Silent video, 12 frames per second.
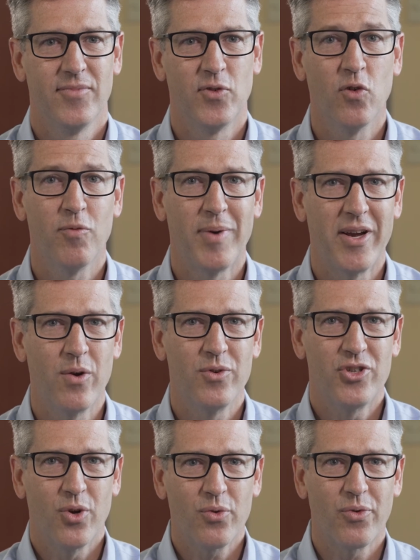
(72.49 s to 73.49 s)
Two of my
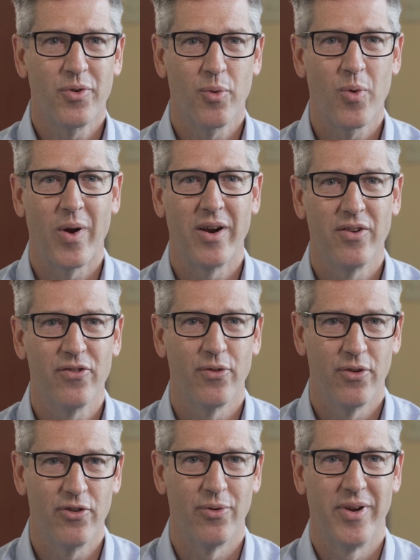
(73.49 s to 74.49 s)
own children required
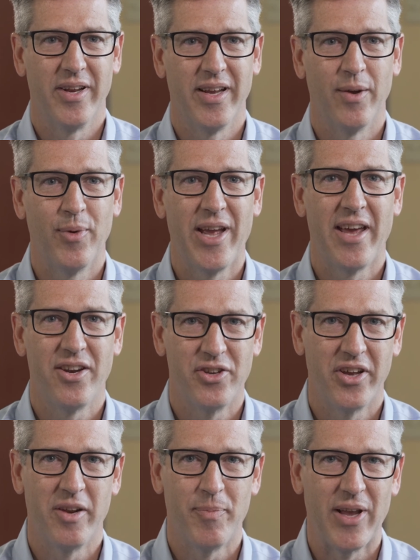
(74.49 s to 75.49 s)
surgery, and we had it
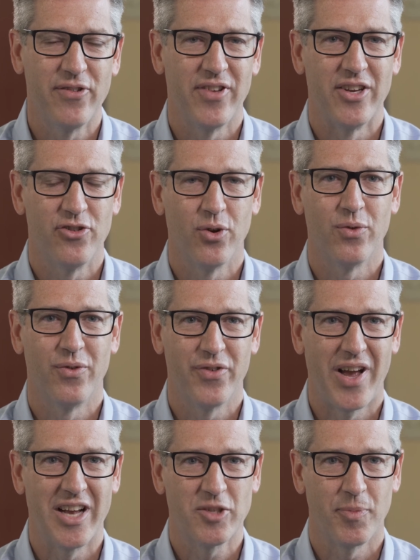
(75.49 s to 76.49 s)
done at Baystate
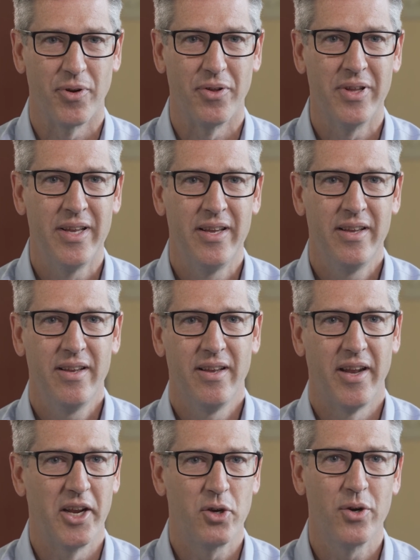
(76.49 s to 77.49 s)
Children's Hospital,
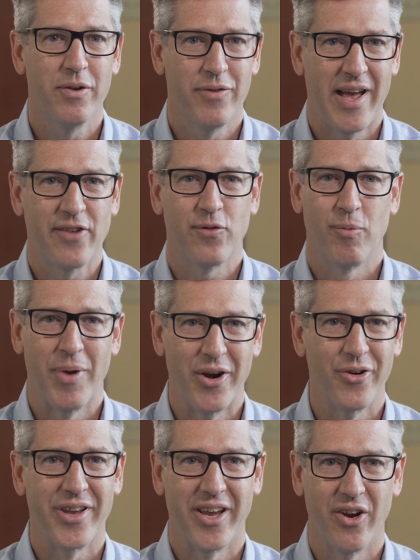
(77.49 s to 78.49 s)
and I couldn't have asked for
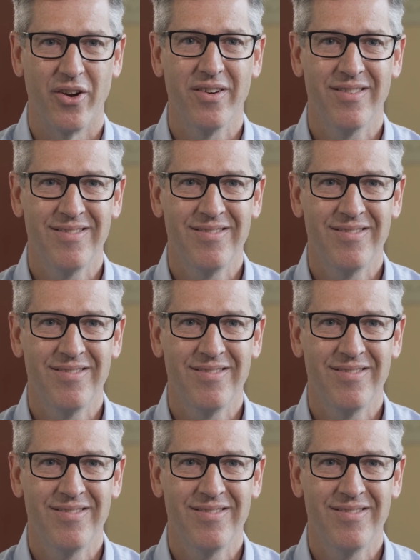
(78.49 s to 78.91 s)
better care